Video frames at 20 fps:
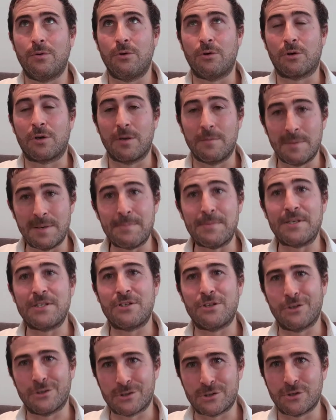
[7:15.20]
your commitment
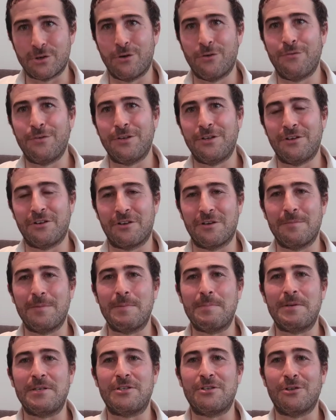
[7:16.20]
to yourself and your
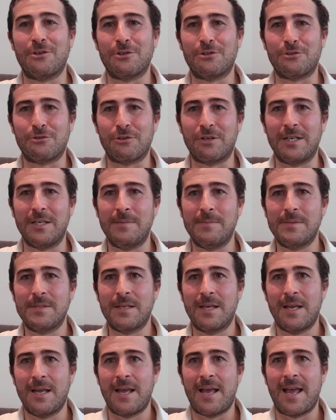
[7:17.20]
commitment to your
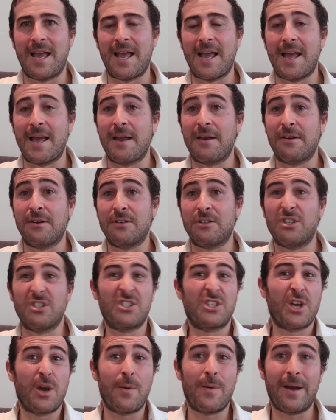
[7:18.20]
dreams, and
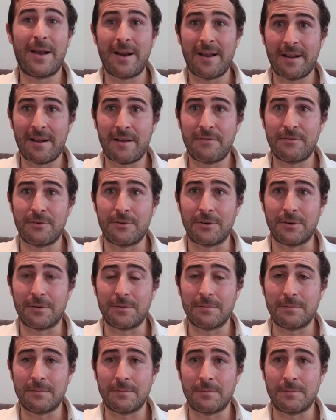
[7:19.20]
just go out after it.